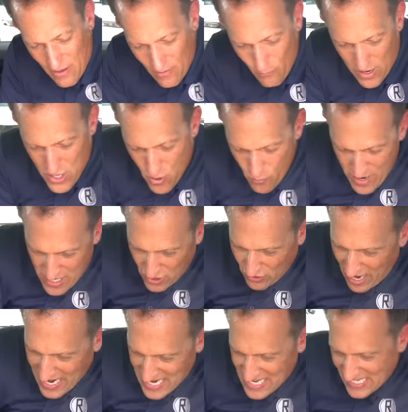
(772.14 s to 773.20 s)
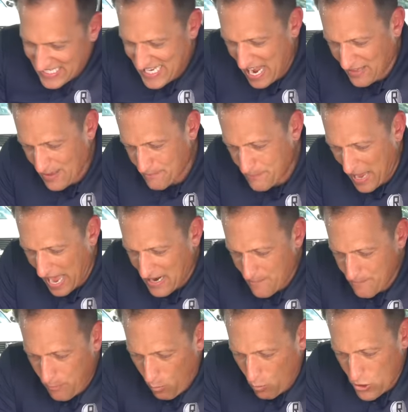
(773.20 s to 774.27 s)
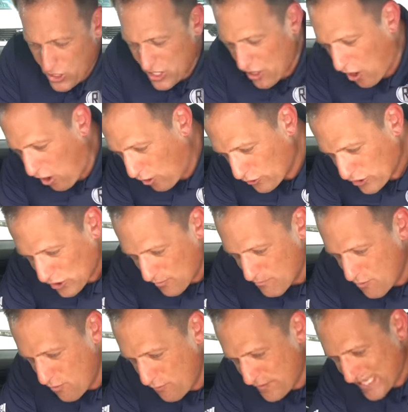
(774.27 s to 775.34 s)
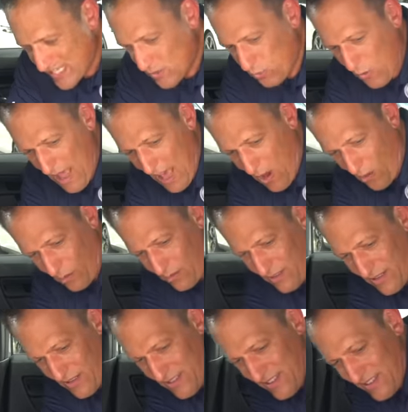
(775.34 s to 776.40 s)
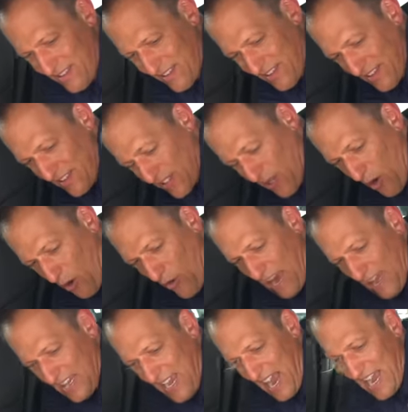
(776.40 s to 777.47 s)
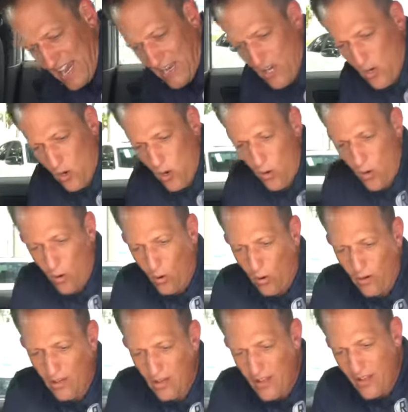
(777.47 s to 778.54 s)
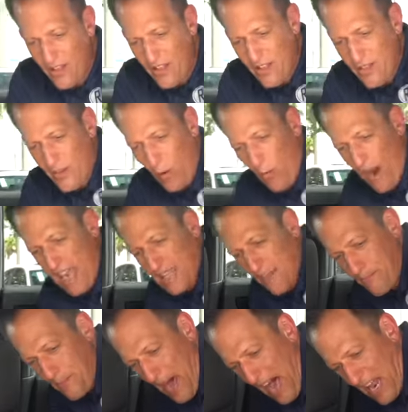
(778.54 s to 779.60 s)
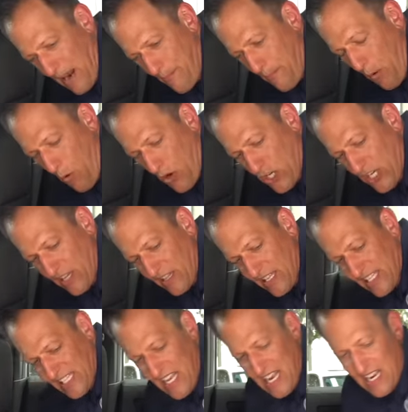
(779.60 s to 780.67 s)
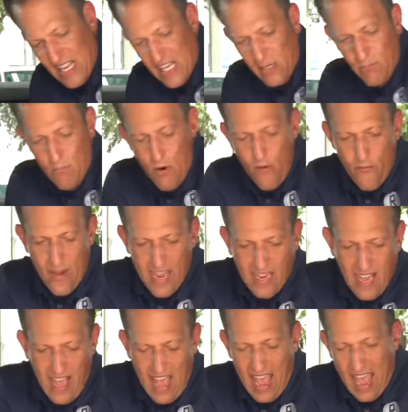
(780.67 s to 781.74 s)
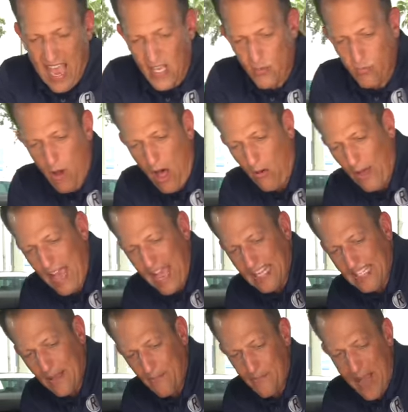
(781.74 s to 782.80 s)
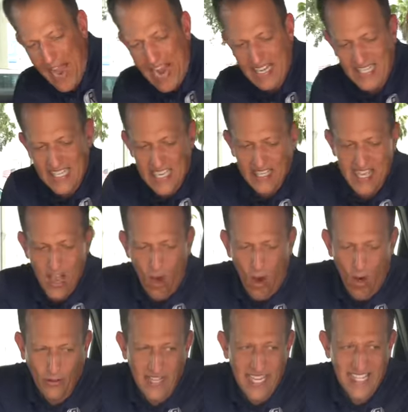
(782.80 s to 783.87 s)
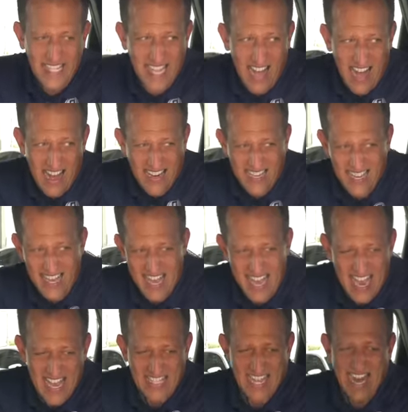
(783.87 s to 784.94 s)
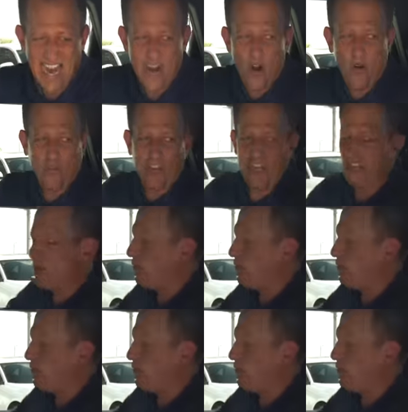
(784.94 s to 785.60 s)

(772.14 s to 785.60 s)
when you recline it, you see how the bottom portion also moves as well. So kind of cool the way the bottom portion of the seat is moving as well as the back seat. The only zonk is that I don't like